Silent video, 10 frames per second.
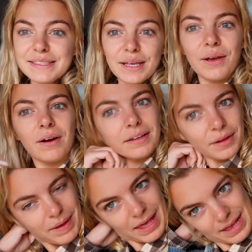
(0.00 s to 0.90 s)
so I
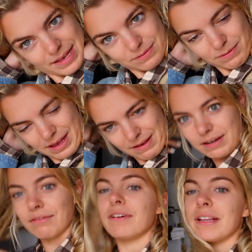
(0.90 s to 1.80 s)
know my hair's wet
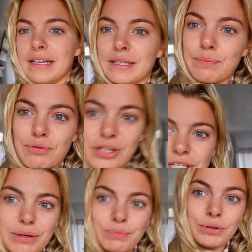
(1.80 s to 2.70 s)
and I really need to
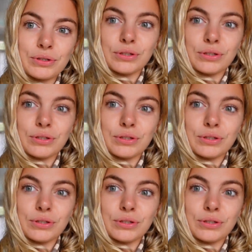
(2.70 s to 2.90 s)
brush it and put